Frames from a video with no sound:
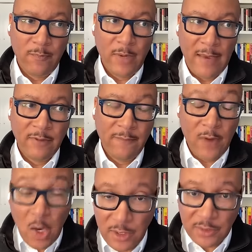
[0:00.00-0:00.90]
have
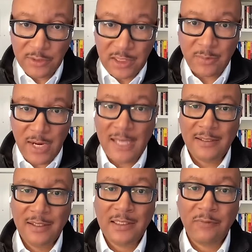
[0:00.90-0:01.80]
defaulted to this
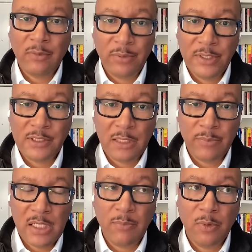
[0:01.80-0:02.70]
practice of imprisoning
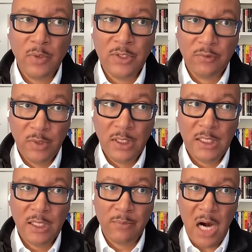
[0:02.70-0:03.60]
people is
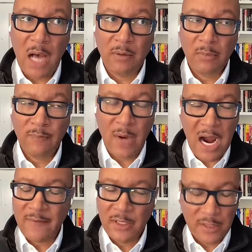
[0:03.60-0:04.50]
really a problem of
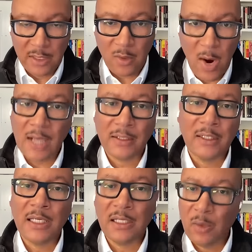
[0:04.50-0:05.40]
poverty and
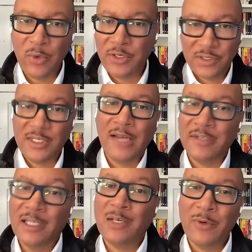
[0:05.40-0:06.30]
inequality and that we're just not
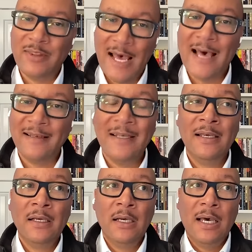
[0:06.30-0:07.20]
dealing with that
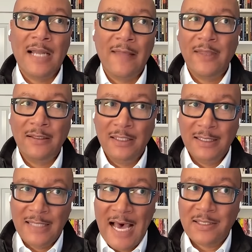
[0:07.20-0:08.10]
and yeah. i think
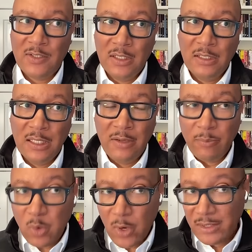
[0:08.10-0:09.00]
that that's a, an
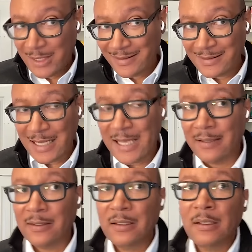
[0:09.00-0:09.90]
important
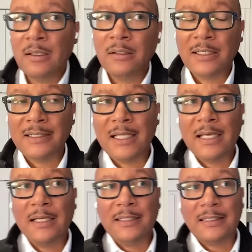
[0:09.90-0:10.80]
insight that
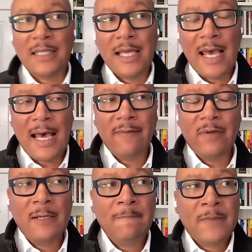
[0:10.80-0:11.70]
they that they have
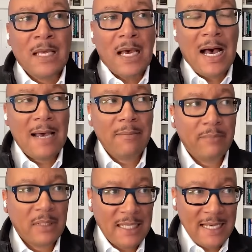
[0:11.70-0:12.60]
i'm
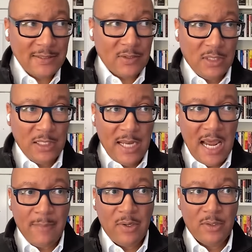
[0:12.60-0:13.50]
less
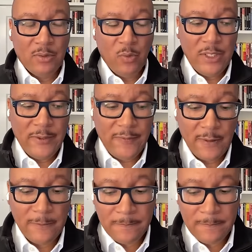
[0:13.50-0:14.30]
enamored with